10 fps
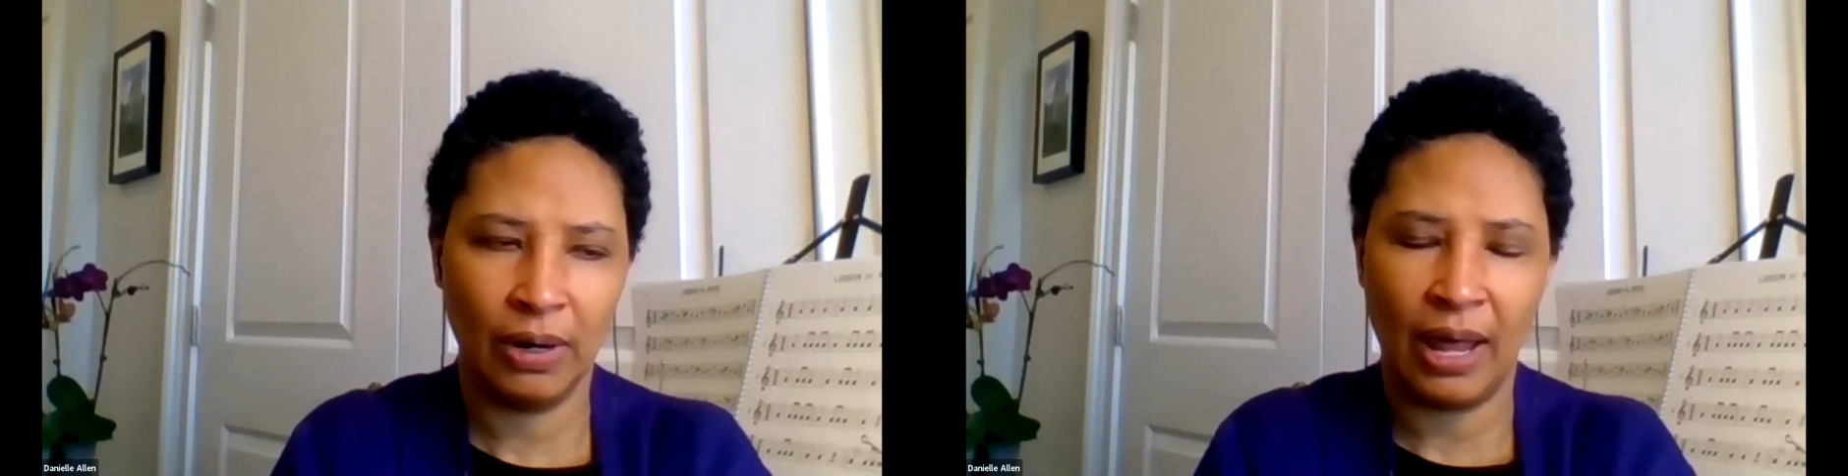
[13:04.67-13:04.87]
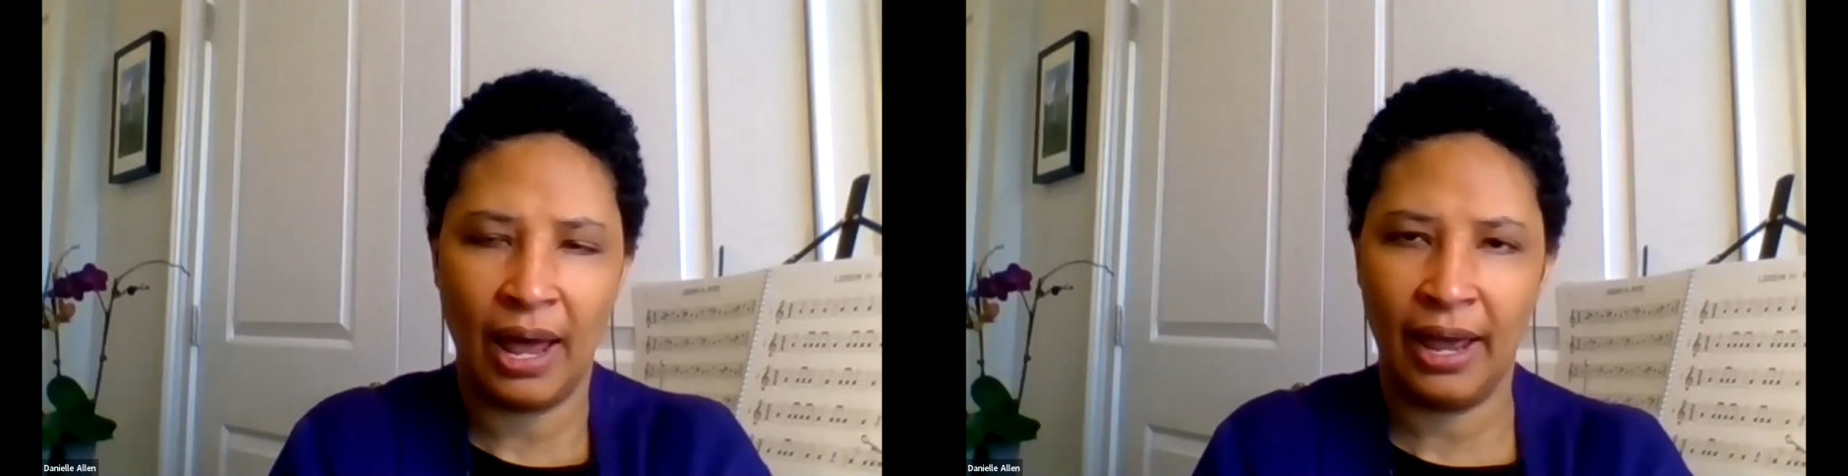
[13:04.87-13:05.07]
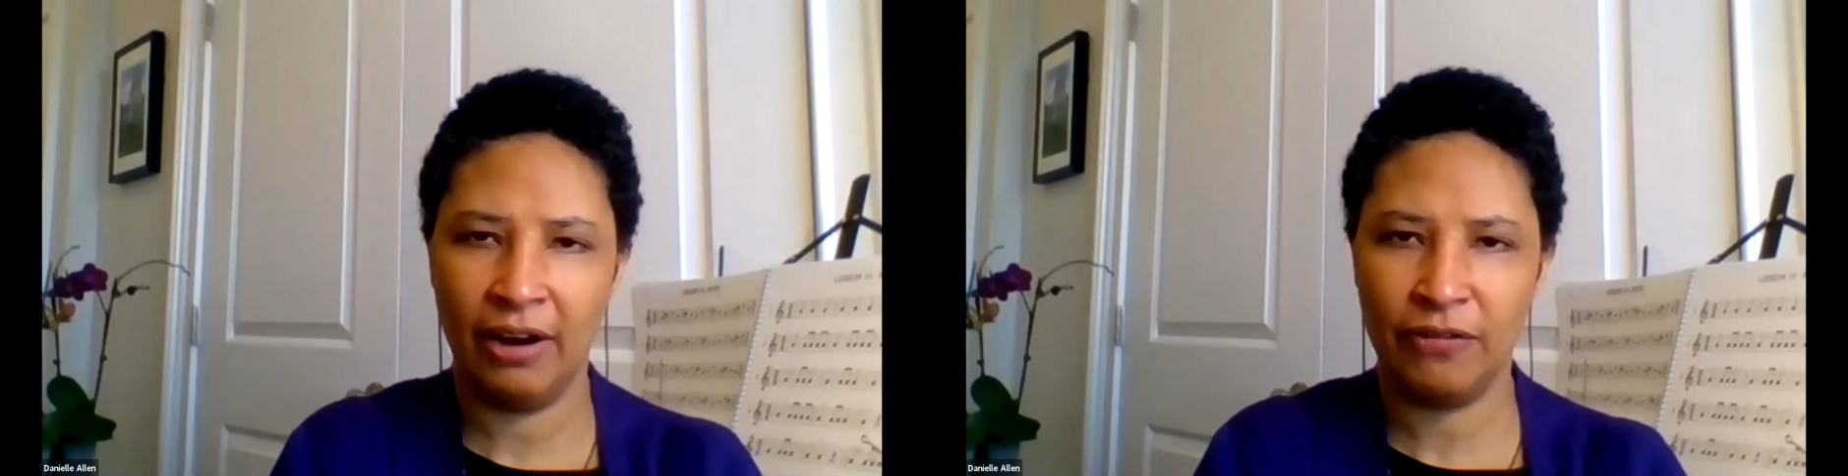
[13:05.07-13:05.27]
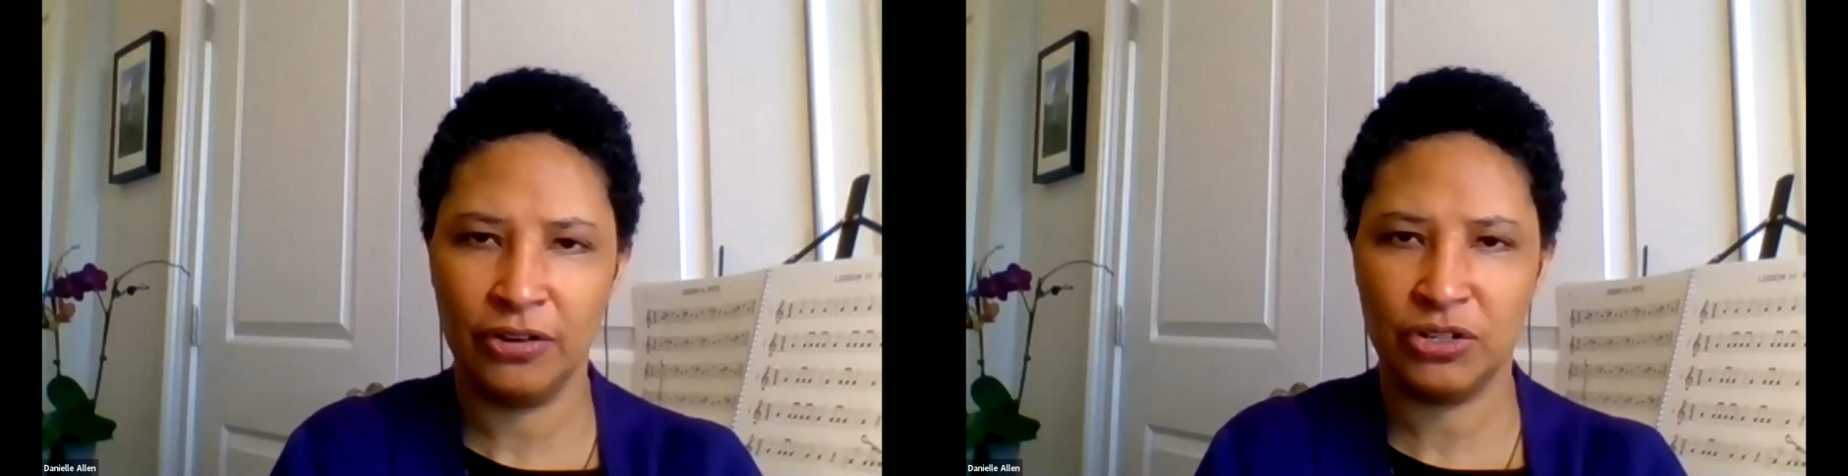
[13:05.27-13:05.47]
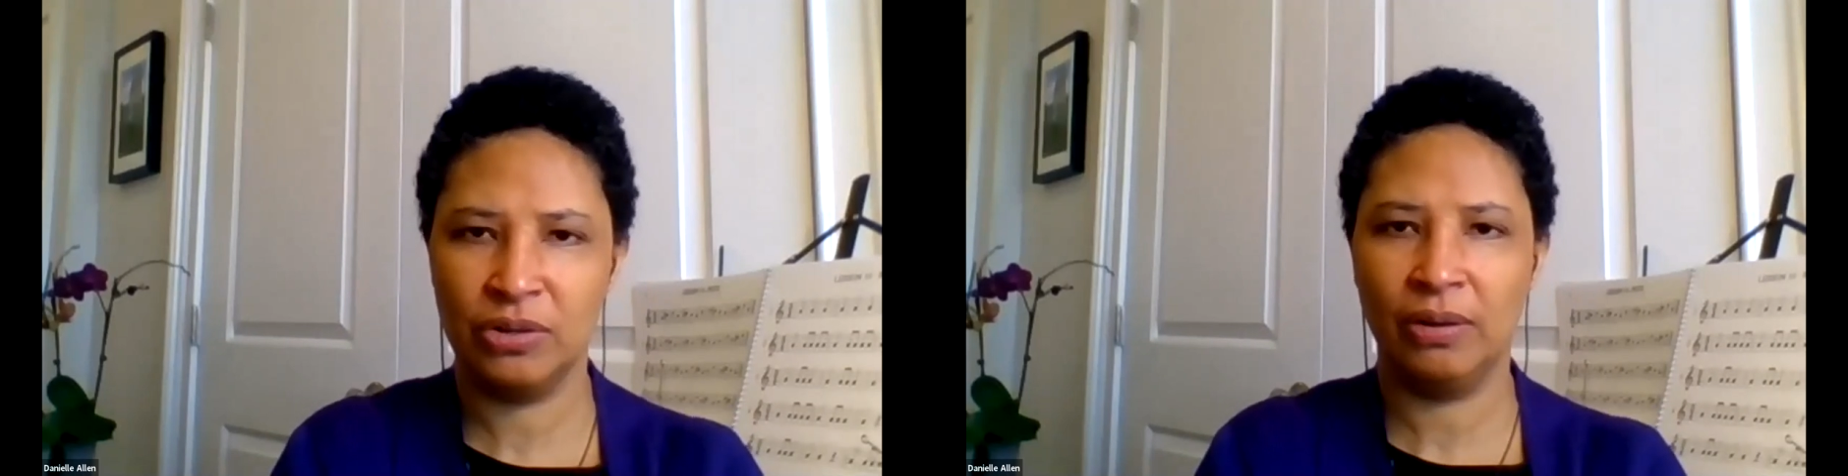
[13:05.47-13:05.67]
relied
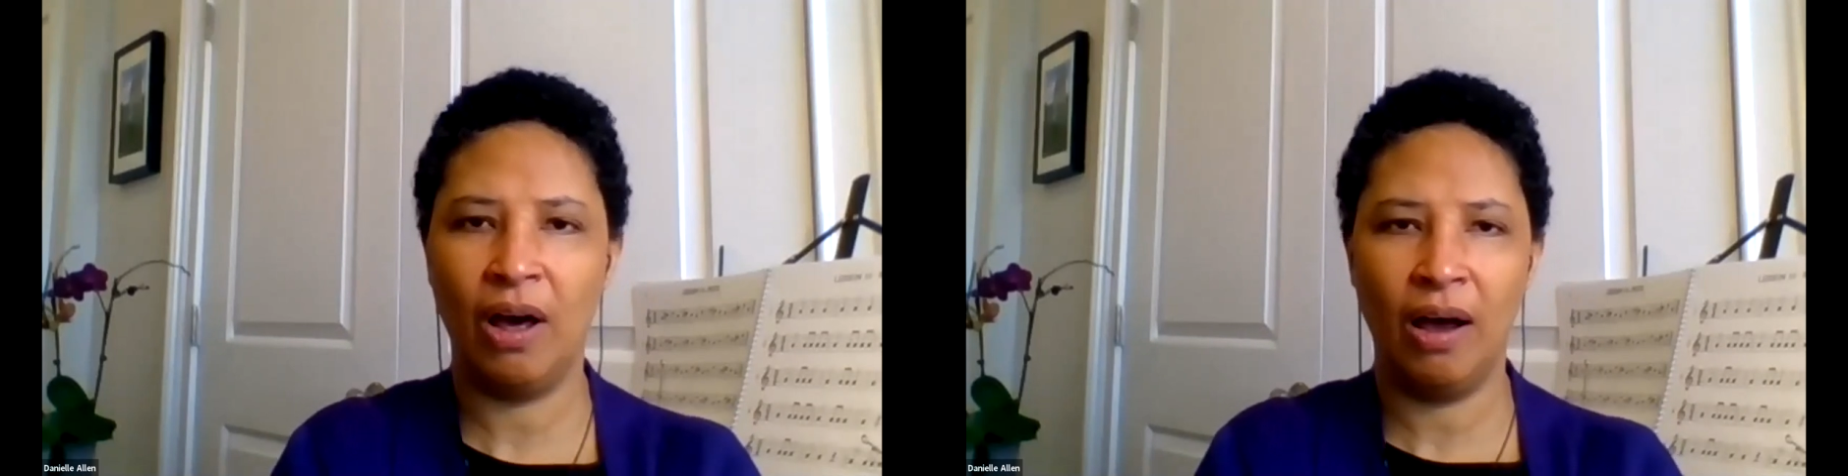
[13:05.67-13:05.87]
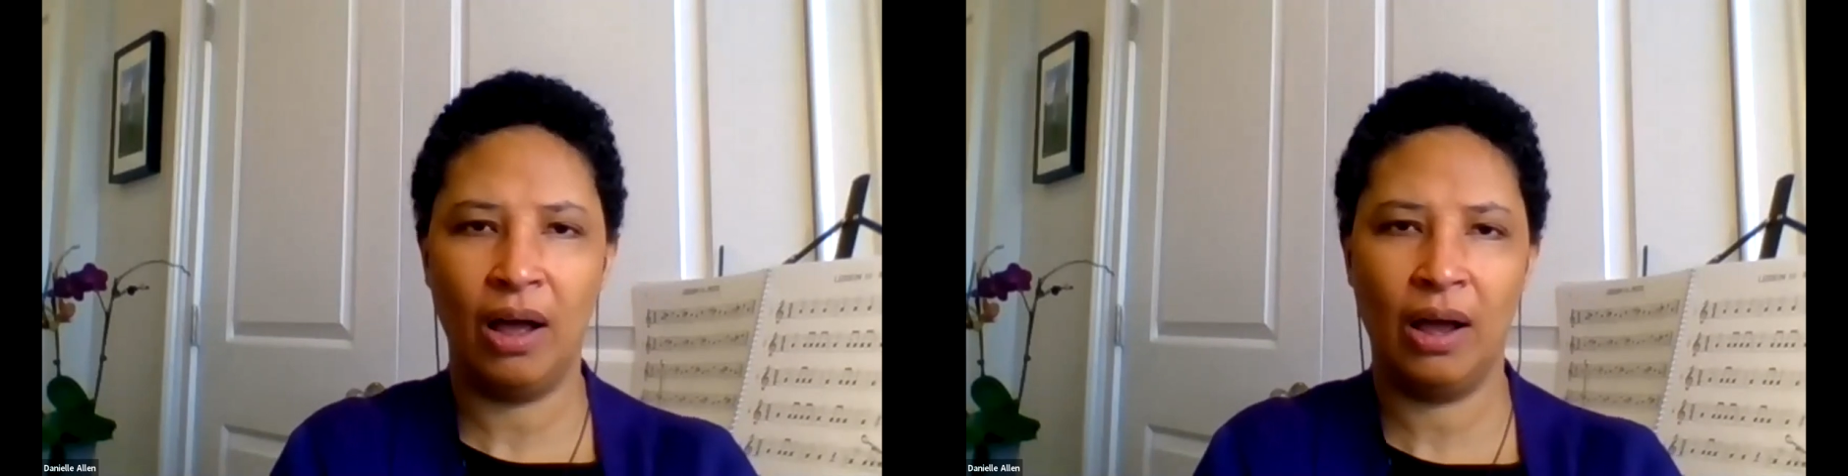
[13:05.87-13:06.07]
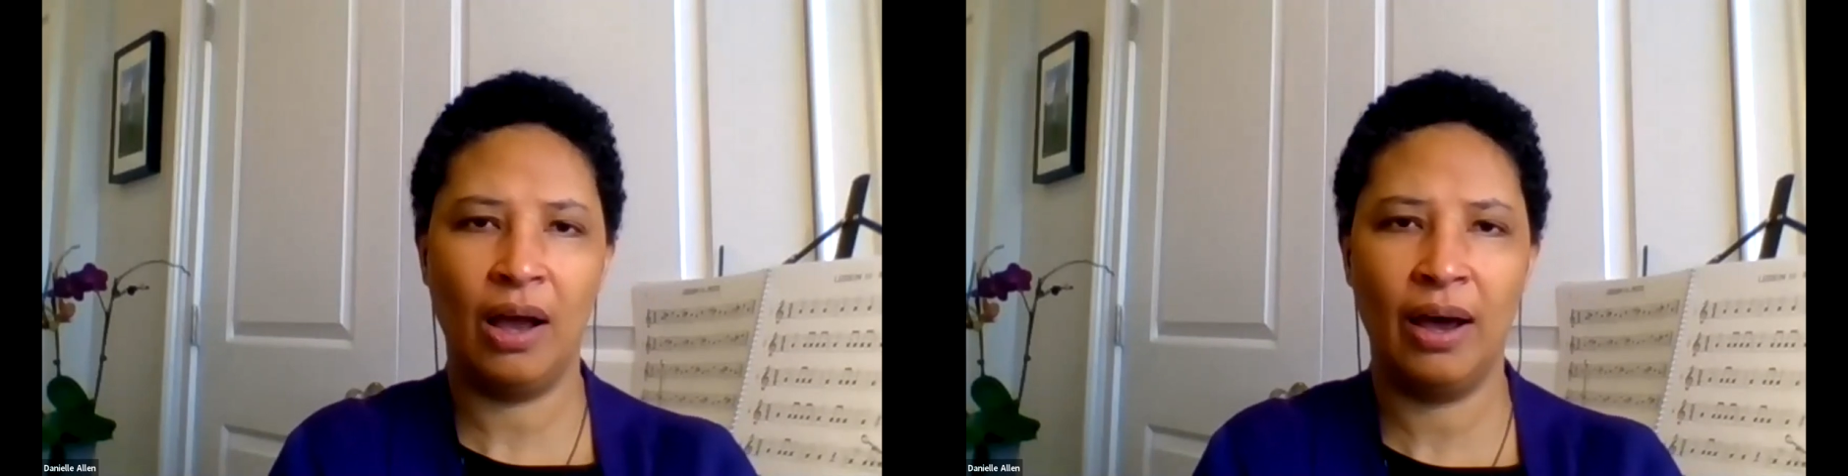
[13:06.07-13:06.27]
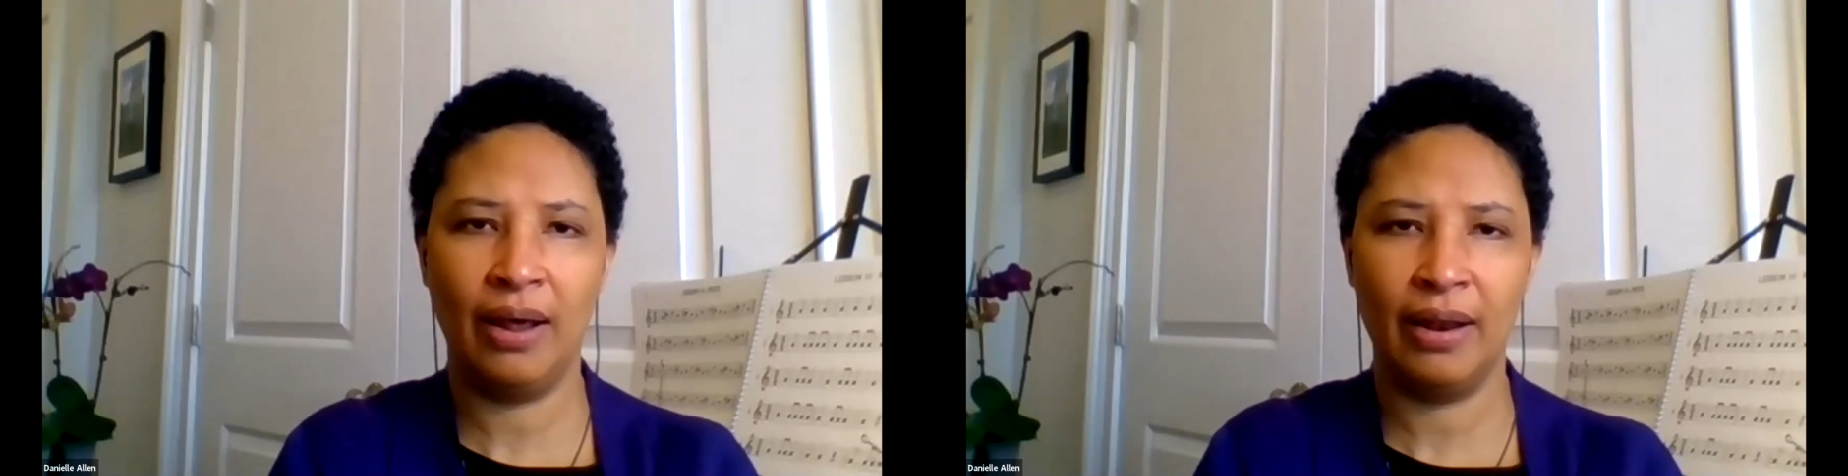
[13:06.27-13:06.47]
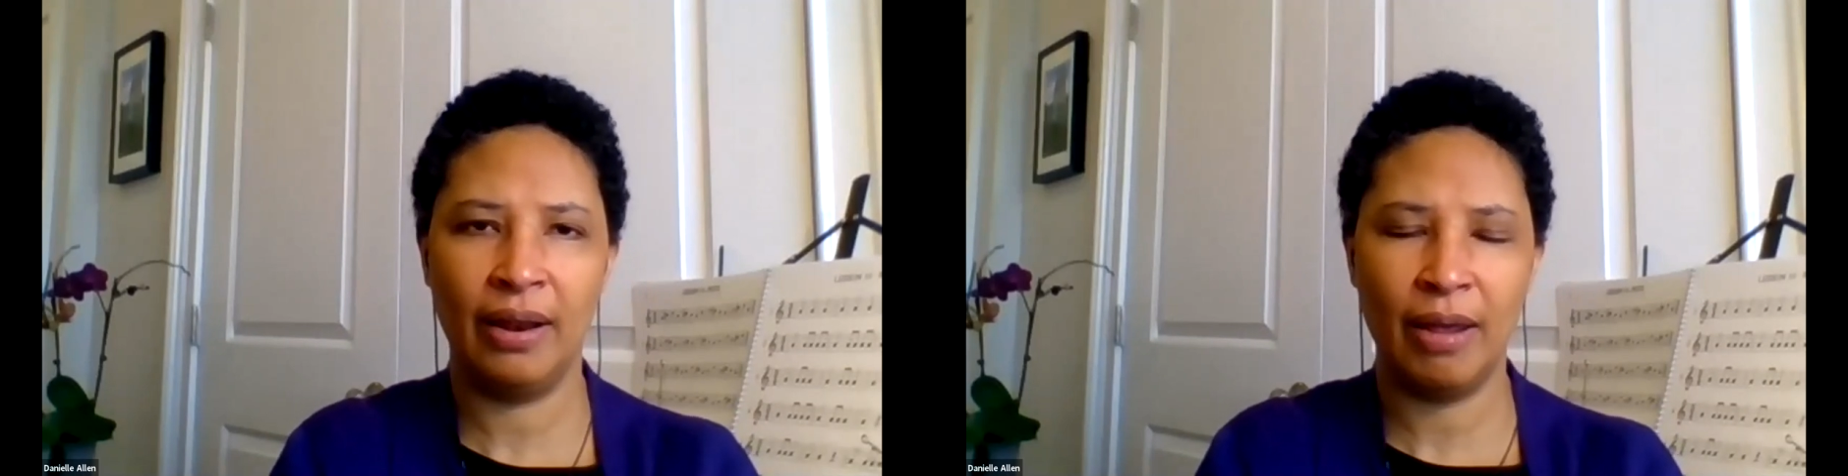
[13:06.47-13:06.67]
for too long
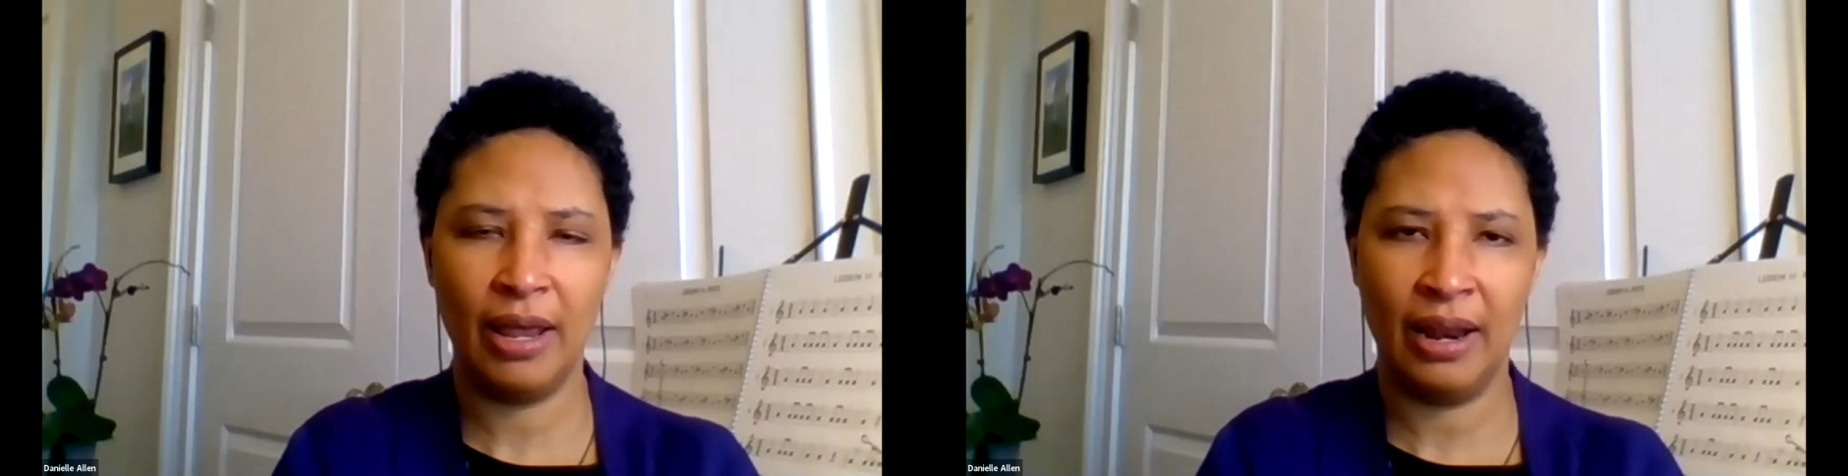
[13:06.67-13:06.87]
on,